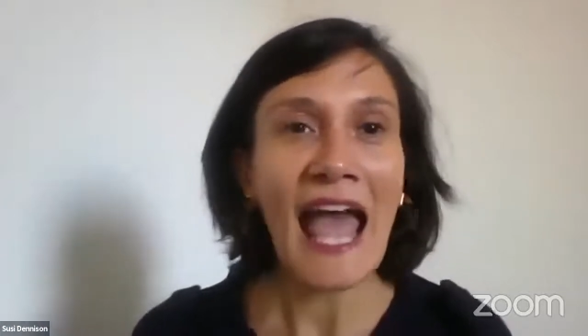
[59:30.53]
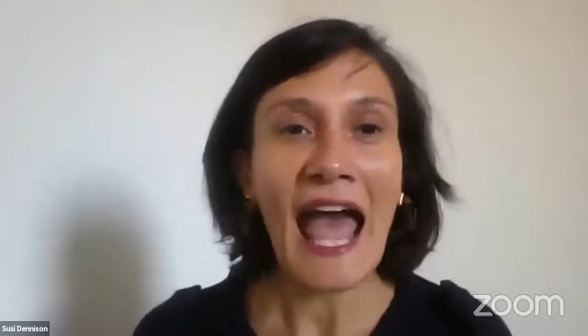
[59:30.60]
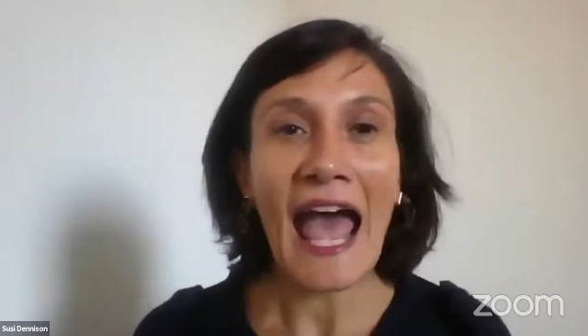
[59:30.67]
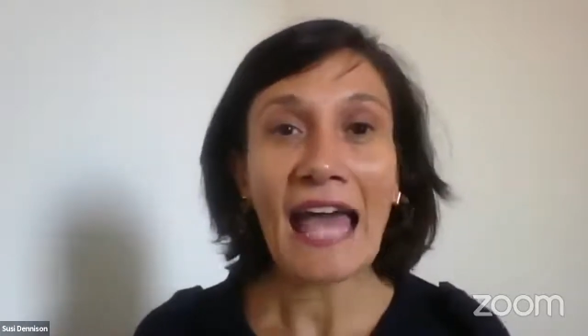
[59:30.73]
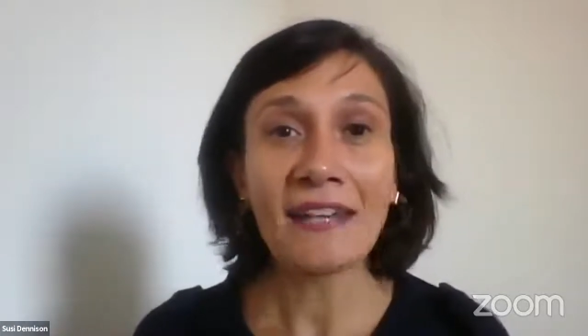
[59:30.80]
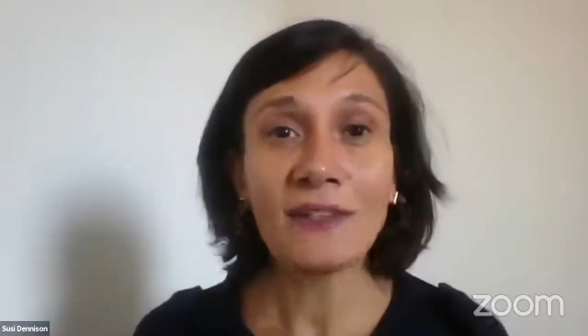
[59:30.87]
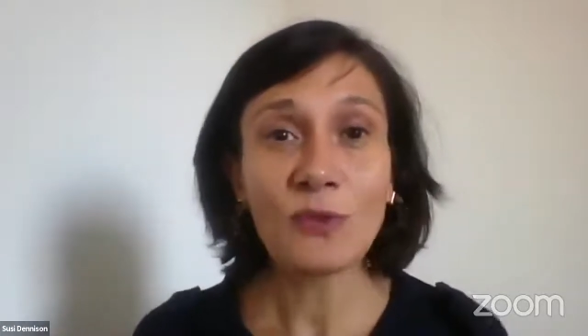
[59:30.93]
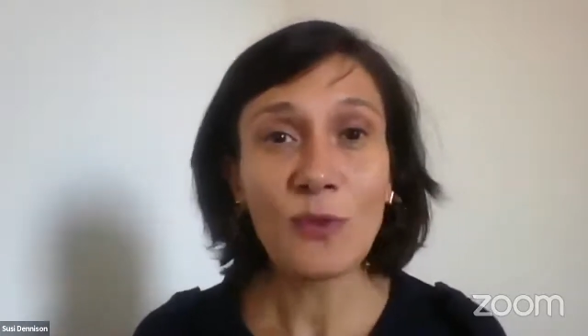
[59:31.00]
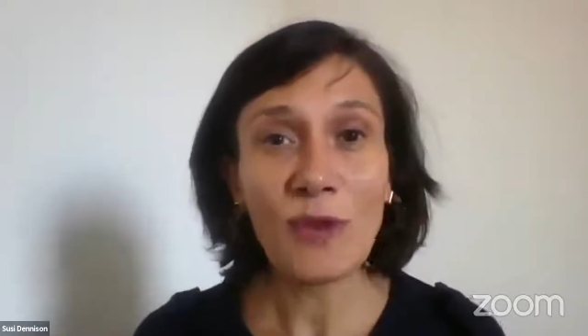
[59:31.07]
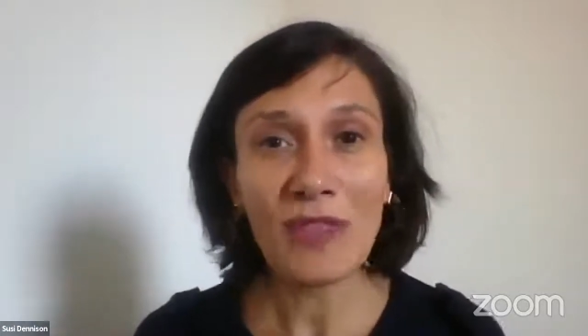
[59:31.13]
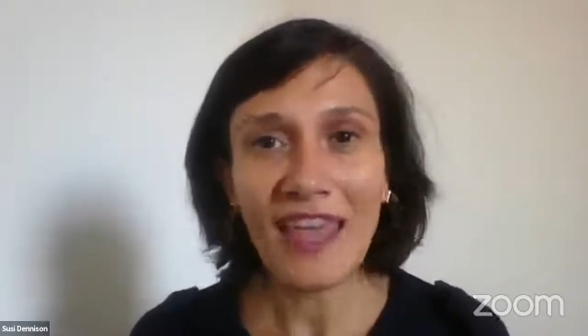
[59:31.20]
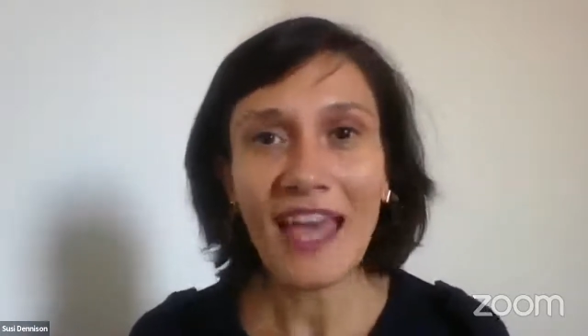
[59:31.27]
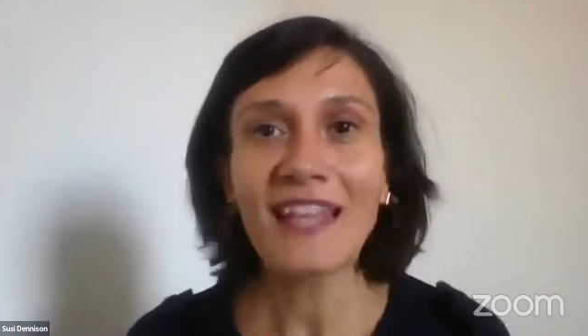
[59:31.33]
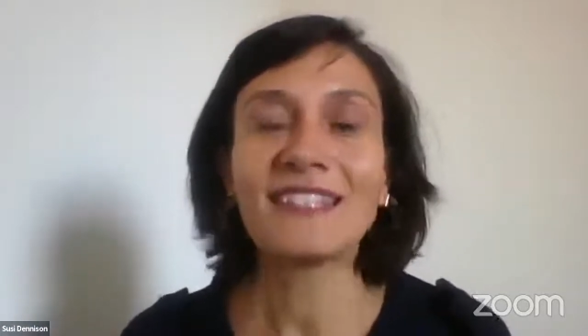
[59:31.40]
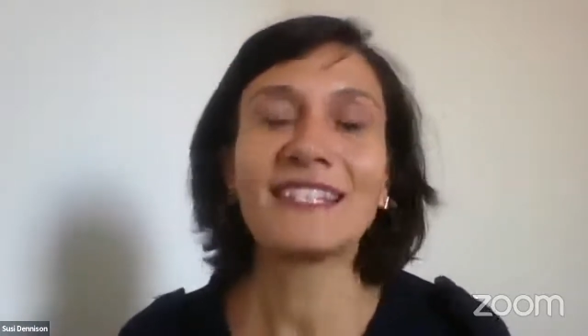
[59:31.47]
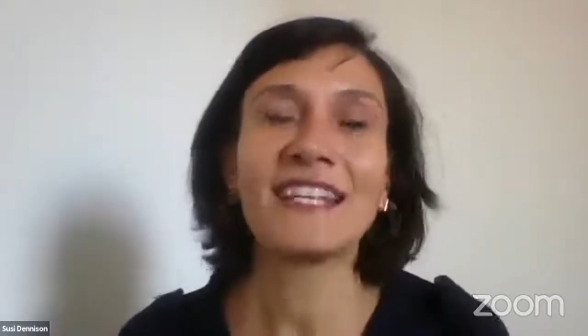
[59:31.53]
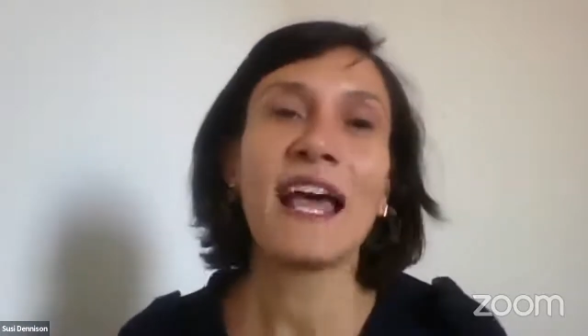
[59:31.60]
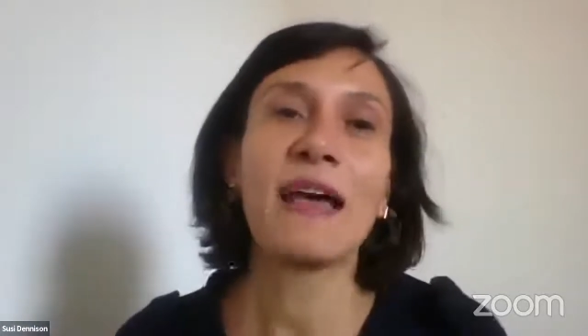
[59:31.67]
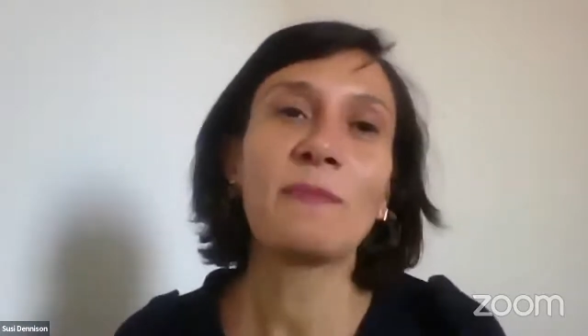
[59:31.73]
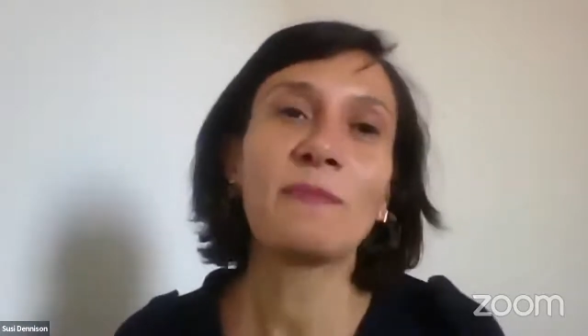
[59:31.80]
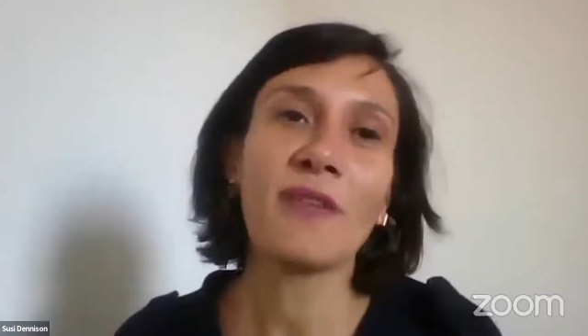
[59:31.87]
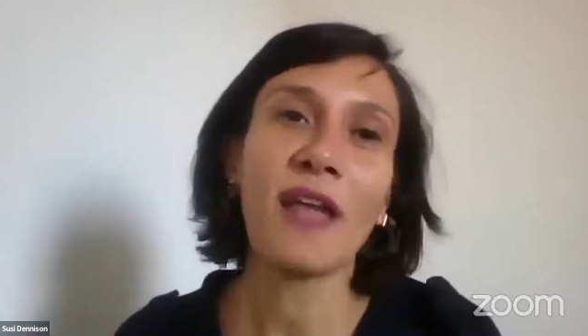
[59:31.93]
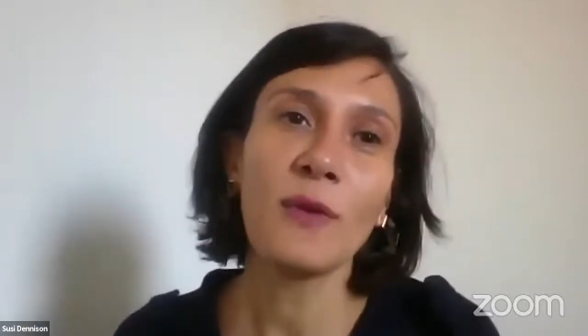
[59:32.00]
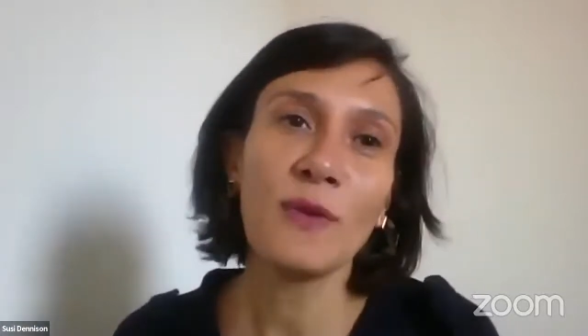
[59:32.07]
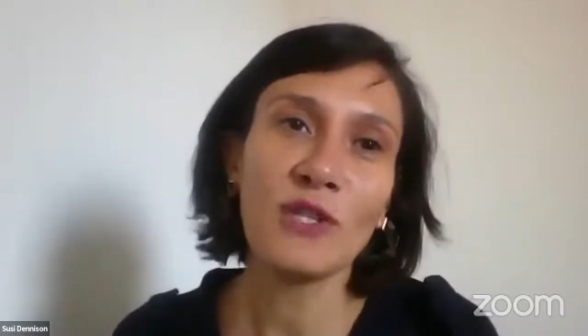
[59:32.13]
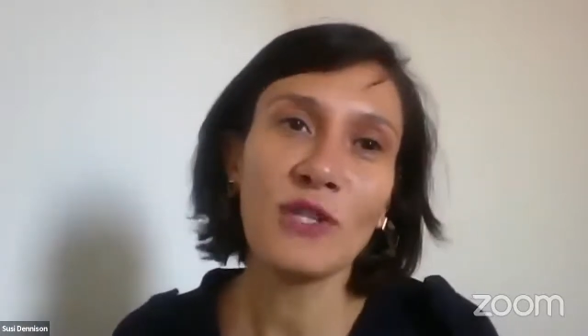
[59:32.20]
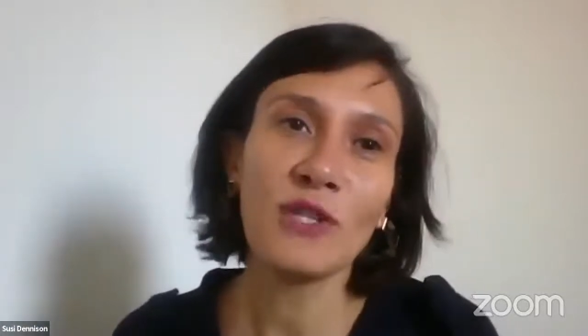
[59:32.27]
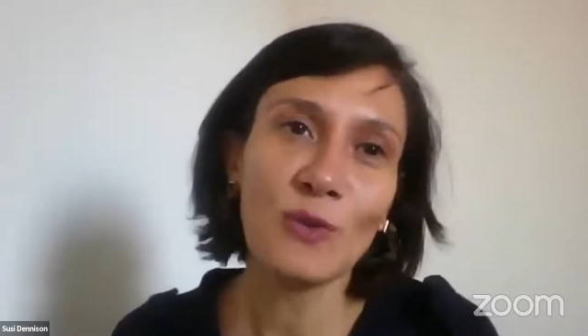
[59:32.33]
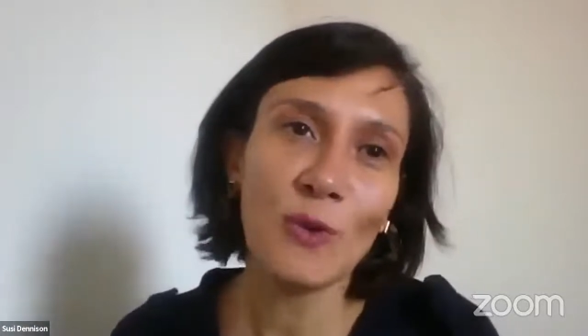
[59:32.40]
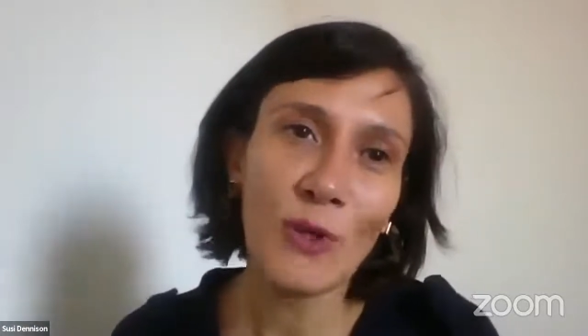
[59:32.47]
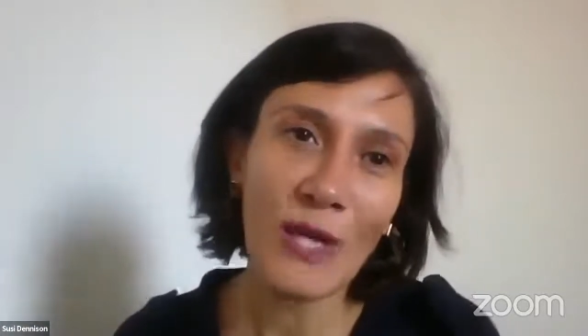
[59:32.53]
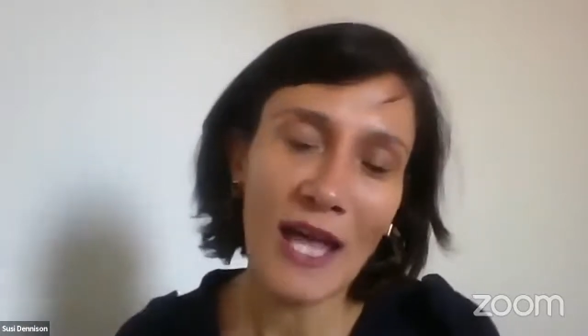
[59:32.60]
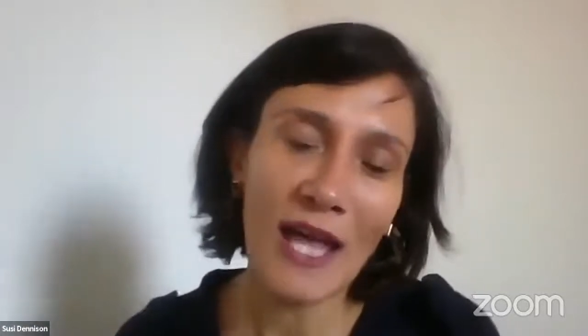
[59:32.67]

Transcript: And with that, I wish you all